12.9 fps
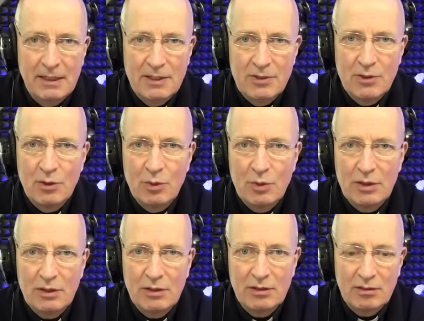And so
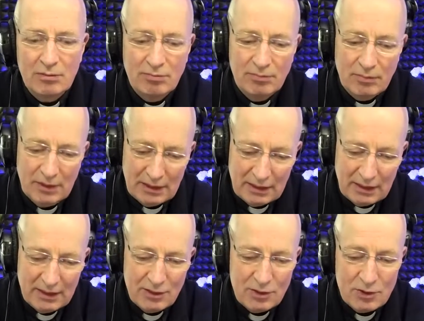we're,
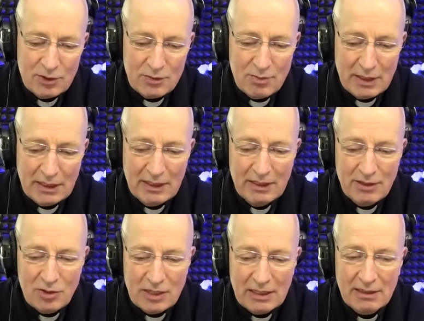again, just making
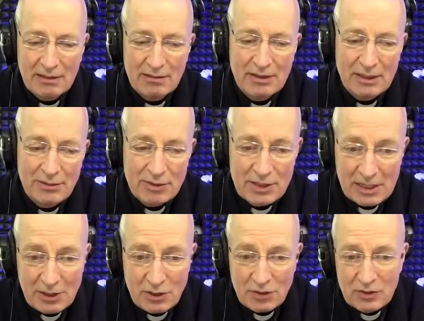gentle
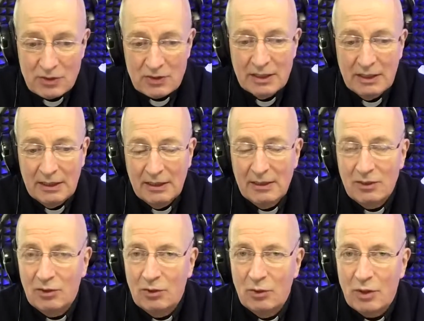invitations
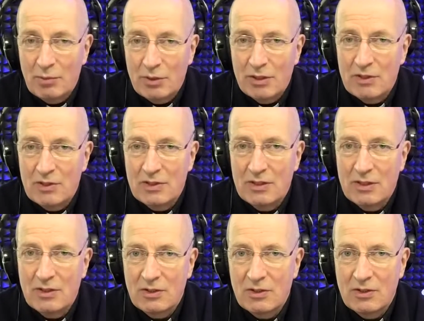to our brothers and
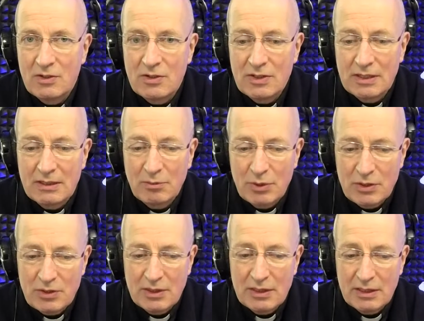sisters in
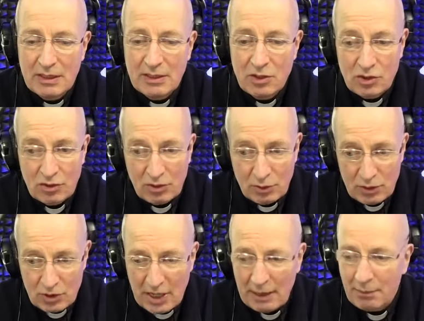prison and through
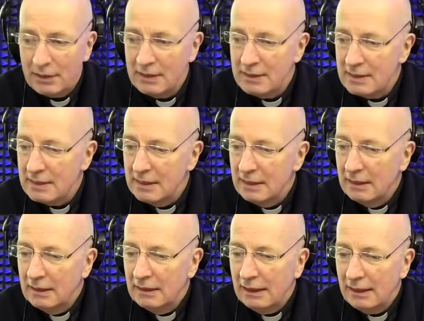the chaplains,
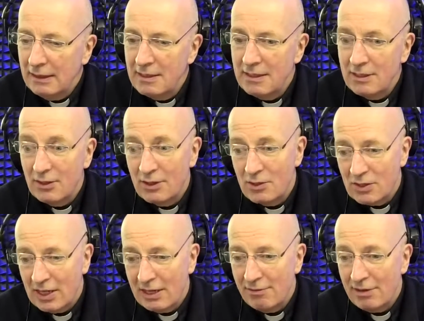and indeed to the
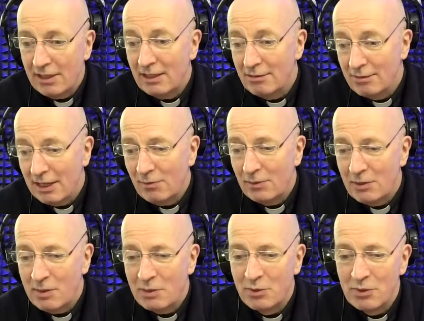staff and the family
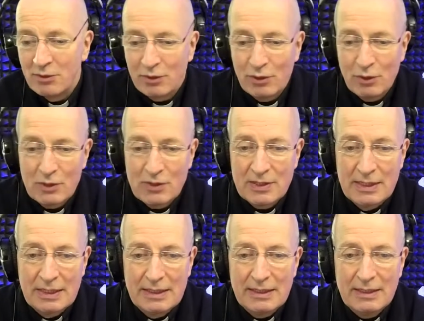members, of course,
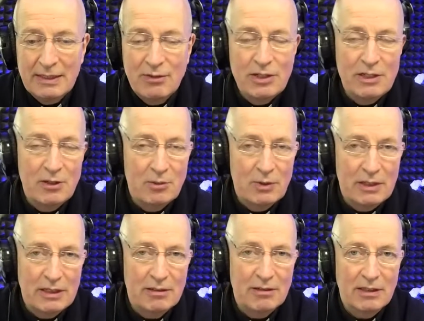that Radio
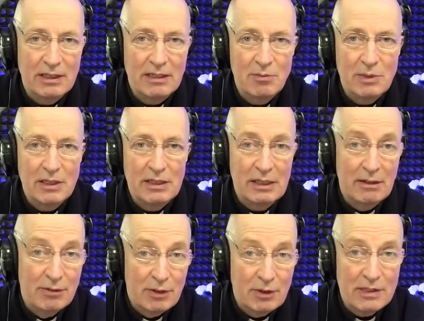Maria can be a
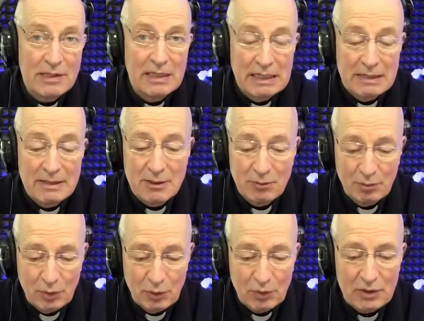little voice, a little
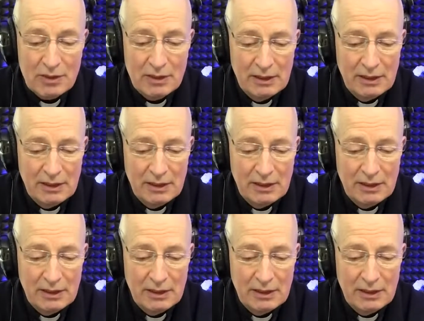support